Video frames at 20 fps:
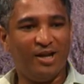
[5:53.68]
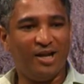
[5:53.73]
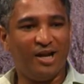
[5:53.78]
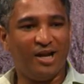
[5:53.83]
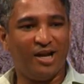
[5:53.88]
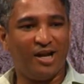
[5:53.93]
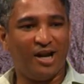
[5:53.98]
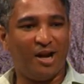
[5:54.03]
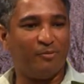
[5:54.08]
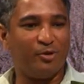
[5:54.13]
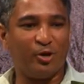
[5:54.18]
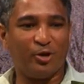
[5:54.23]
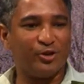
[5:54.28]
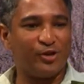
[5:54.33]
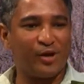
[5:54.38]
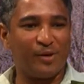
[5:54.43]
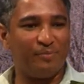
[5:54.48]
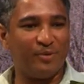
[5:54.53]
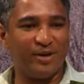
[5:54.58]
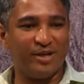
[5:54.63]
an
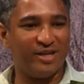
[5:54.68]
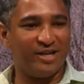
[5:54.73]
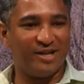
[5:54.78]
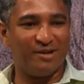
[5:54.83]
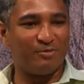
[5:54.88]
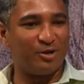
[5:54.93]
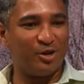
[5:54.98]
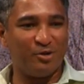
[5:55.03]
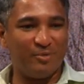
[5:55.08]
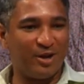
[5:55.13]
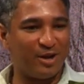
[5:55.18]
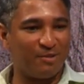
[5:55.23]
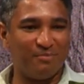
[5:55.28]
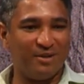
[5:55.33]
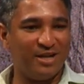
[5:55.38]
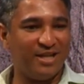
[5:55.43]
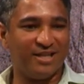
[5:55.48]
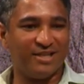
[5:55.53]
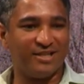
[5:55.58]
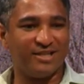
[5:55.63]
entrepreneur, I'm going to make
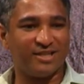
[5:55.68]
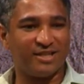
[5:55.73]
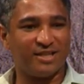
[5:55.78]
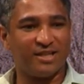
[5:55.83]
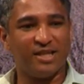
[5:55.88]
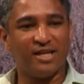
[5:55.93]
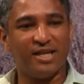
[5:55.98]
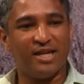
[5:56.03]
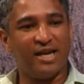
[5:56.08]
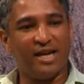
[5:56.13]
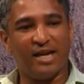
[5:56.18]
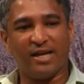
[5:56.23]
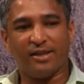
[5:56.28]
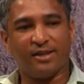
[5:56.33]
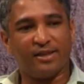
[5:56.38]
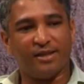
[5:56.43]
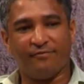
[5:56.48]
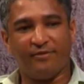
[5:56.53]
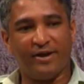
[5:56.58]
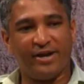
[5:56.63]
millions. And
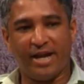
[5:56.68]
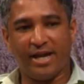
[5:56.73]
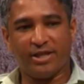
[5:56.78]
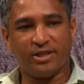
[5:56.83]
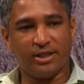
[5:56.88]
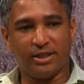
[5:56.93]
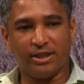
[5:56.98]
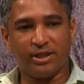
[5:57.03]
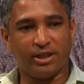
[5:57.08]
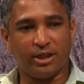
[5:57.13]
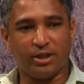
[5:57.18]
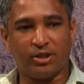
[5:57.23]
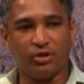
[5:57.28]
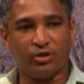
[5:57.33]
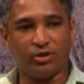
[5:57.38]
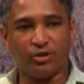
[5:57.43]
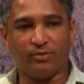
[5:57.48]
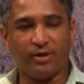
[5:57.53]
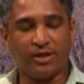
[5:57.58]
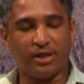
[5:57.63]
the financial
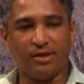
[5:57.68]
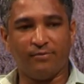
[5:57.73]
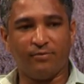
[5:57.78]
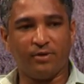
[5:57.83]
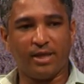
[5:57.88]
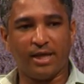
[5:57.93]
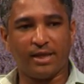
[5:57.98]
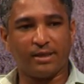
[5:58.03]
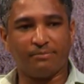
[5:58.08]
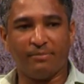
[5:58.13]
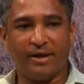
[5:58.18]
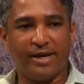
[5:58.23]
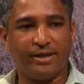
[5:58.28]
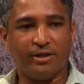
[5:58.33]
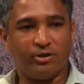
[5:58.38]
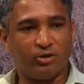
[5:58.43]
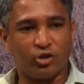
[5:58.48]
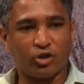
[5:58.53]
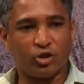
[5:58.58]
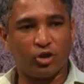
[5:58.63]
institution won't give you that money
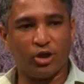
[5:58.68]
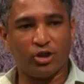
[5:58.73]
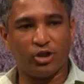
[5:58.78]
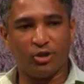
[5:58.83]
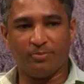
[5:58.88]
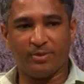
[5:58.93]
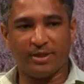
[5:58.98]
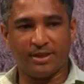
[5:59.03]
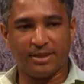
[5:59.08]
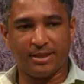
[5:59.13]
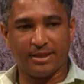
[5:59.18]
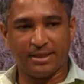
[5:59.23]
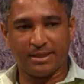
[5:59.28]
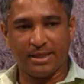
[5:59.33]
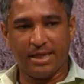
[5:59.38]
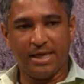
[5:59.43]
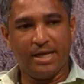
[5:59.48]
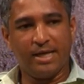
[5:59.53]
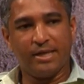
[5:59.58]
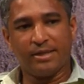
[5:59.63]
to start your business.
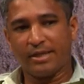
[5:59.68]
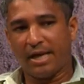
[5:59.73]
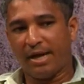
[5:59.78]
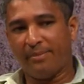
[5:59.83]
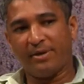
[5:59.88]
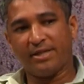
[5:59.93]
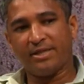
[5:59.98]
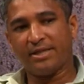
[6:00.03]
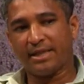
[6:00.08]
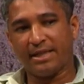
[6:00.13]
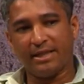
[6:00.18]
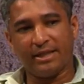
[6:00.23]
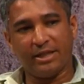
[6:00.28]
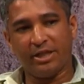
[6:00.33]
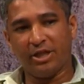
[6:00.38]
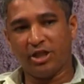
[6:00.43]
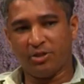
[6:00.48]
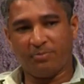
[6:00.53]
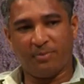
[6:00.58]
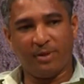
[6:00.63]
So I basically
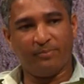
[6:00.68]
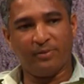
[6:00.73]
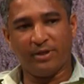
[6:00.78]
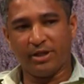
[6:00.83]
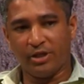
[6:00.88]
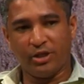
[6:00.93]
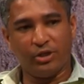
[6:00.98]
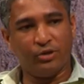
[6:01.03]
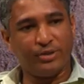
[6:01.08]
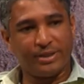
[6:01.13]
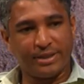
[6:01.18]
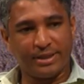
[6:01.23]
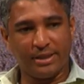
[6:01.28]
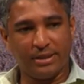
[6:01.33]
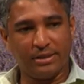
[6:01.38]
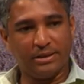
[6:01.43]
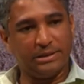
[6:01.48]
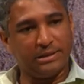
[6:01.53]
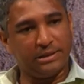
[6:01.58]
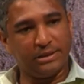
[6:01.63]
teach people a new
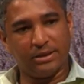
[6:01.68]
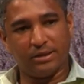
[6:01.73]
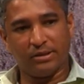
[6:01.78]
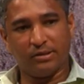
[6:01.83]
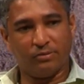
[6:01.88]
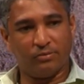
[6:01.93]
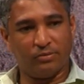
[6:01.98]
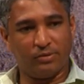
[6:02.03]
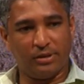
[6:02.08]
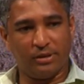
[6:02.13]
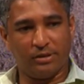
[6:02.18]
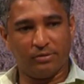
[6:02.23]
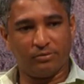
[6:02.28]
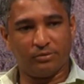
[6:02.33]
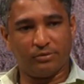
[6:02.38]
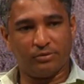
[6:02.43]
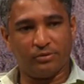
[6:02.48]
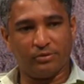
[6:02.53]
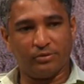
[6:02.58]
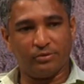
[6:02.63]
skill
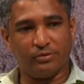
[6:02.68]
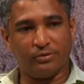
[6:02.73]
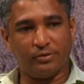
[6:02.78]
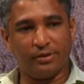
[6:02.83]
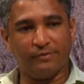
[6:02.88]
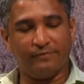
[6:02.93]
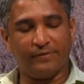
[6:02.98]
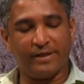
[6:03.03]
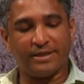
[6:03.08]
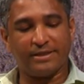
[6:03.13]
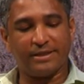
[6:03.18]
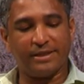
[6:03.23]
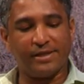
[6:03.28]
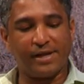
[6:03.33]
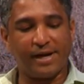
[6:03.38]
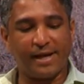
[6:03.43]
to invest in real